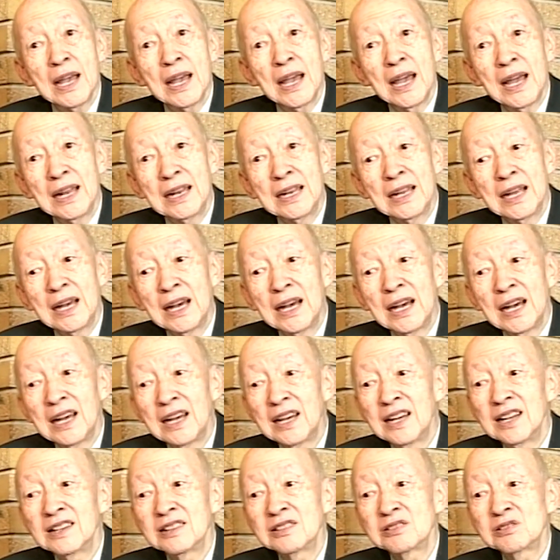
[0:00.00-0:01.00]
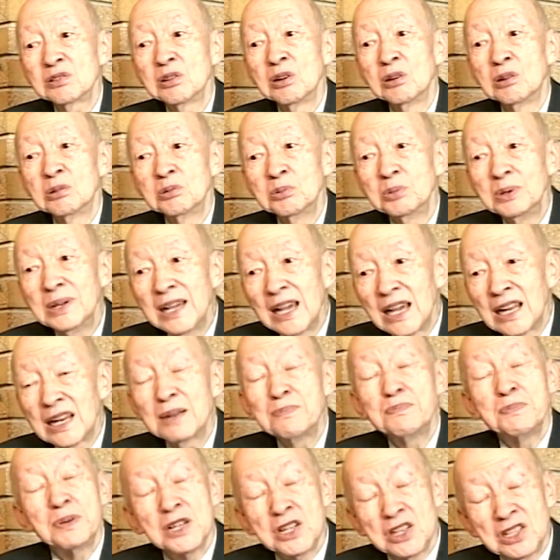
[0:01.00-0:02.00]
And so we had a
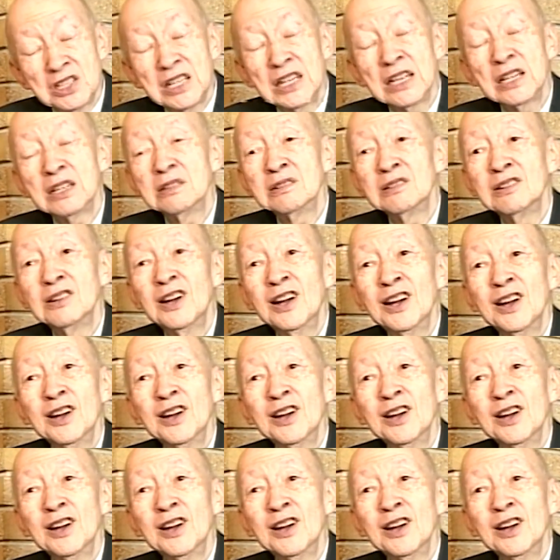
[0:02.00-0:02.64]
burden